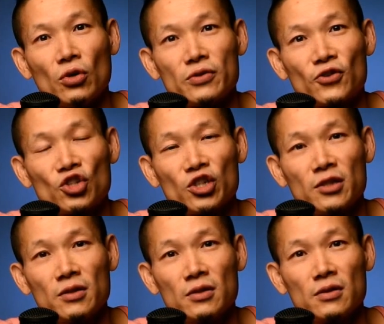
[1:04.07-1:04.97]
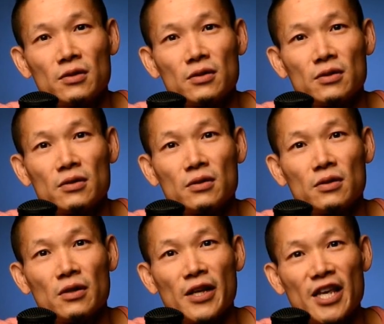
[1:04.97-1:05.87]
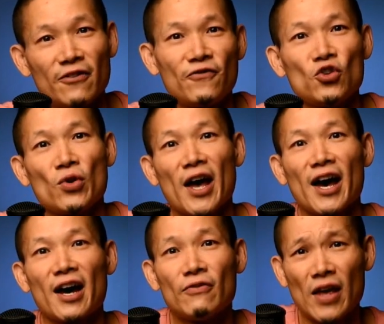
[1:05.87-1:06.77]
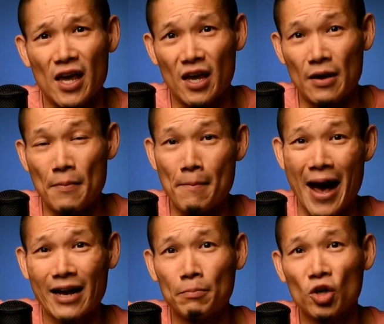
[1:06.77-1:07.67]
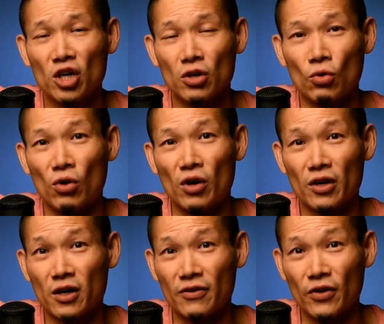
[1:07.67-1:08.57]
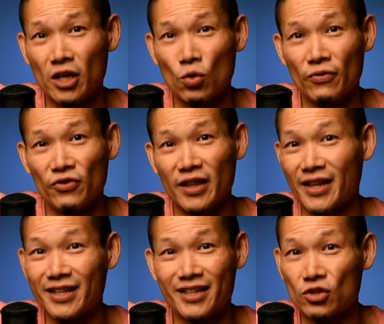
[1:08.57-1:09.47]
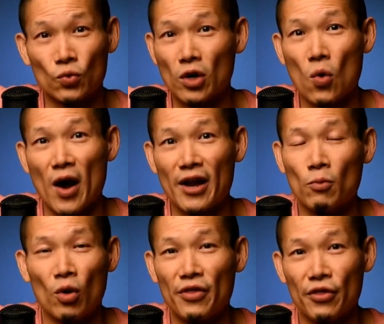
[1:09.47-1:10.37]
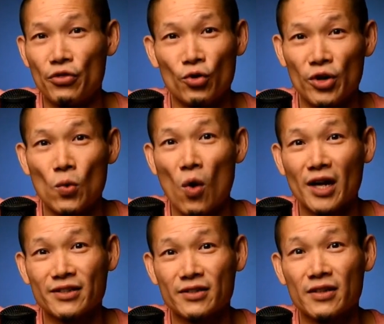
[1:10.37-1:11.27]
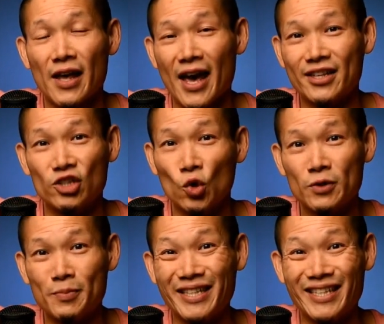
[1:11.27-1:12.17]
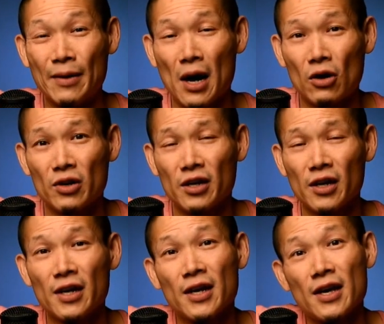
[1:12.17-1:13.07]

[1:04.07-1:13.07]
Notes version. If you have a MacBook or equivalent that doesn't require more than 30 watts and is USB-C powered,